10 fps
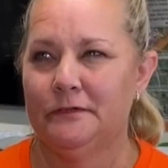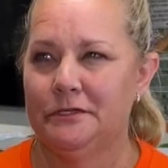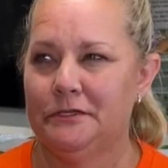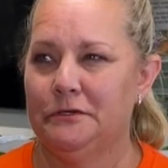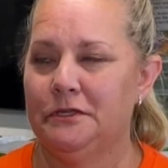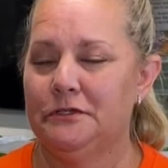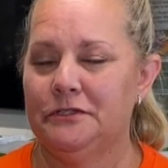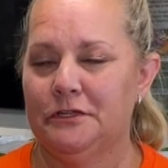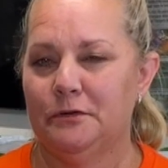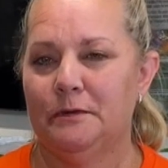or so years
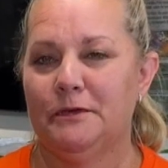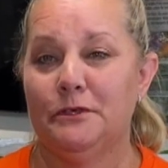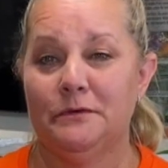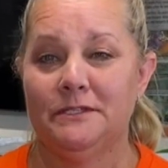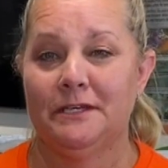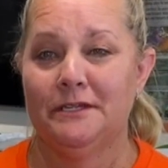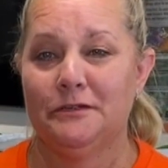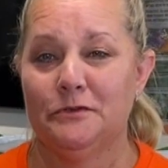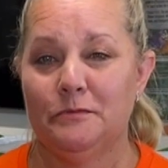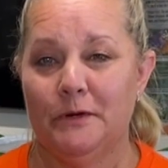ago, my mother was
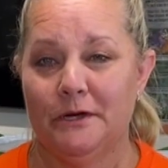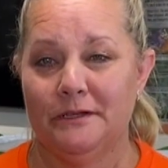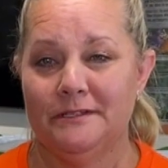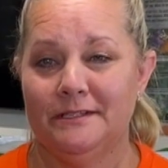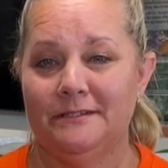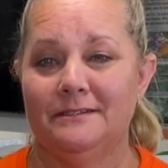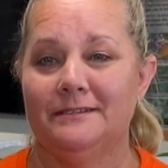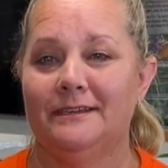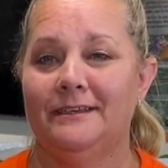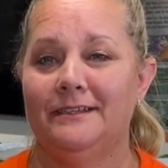diagnosed with
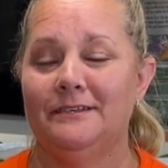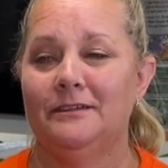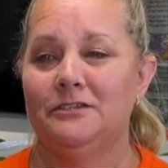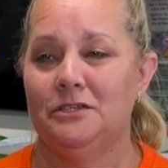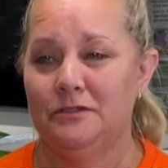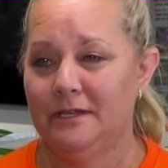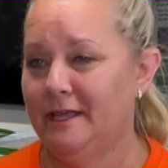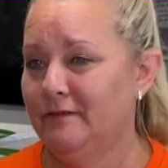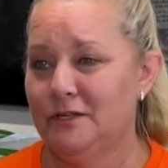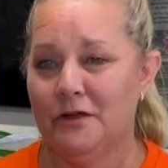Parkinson's, and she was an avid